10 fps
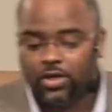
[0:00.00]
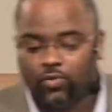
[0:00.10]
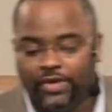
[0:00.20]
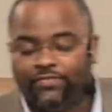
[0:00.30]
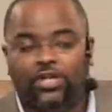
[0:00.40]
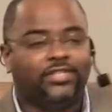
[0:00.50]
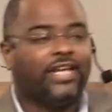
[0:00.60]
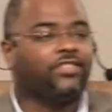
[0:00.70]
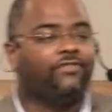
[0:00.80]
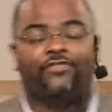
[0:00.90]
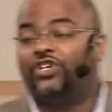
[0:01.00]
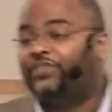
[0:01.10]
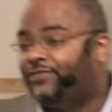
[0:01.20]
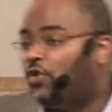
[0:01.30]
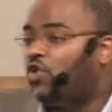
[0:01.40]
We've looked at the first
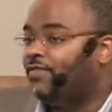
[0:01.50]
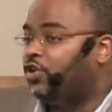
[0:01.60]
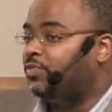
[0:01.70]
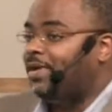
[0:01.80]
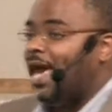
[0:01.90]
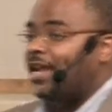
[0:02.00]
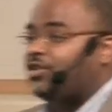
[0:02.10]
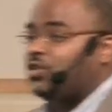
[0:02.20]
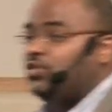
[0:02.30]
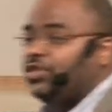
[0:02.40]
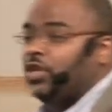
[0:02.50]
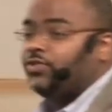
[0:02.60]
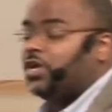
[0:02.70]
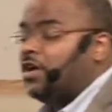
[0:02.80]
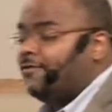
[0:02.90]
4 of those Beatitudes, and
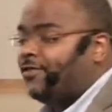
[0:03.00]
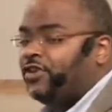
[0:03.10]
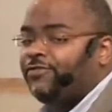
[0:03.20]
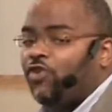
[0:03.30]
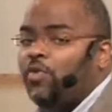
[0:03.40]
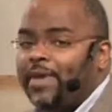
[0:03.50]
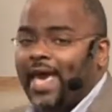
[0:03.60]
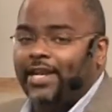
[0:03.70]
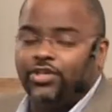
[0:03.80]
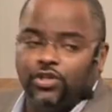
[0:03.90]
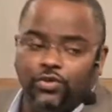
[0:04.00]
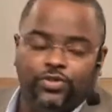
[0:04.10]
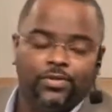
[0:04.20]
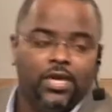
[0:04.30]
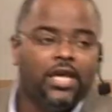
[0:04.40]
those first 4
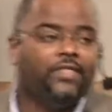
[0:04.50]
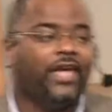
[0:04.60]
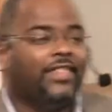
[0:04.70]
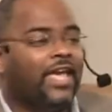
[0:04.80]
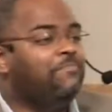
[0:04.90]
Beatitudes, they